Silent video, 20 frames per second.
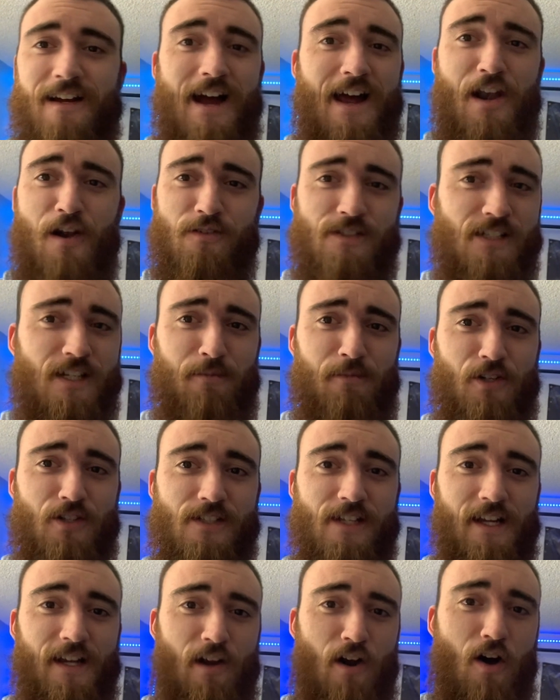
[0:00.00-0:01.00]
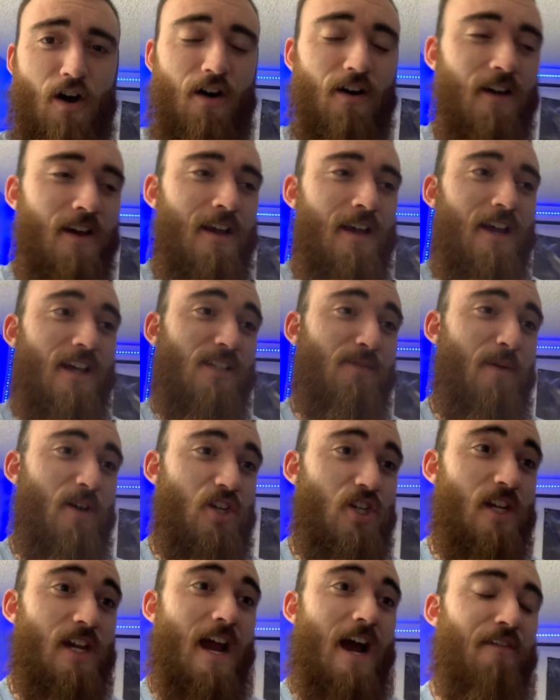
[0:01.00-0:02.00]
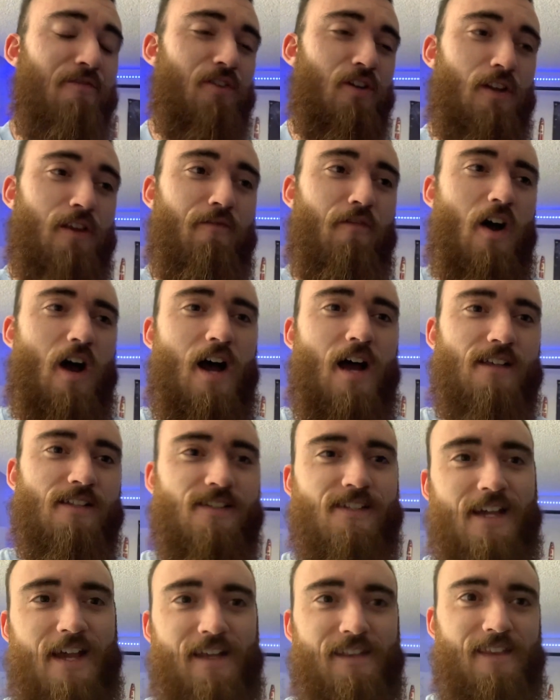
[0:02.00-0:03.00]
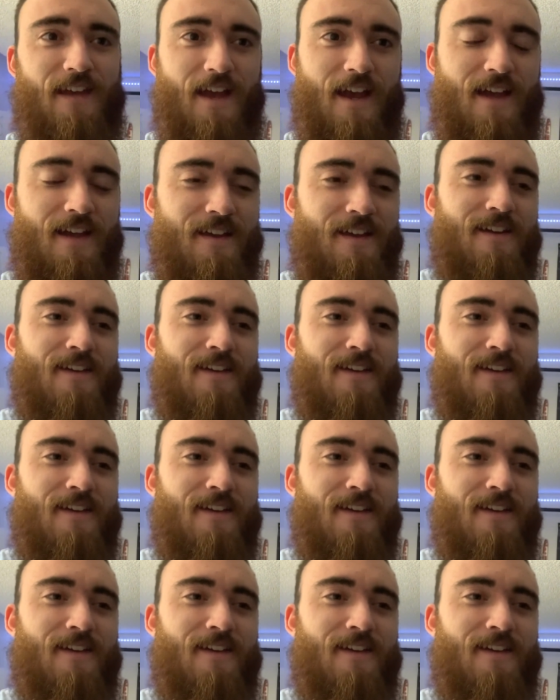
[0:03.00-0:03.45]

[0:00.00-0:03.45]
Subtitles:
I don't see him losing at all, especially after Levon said that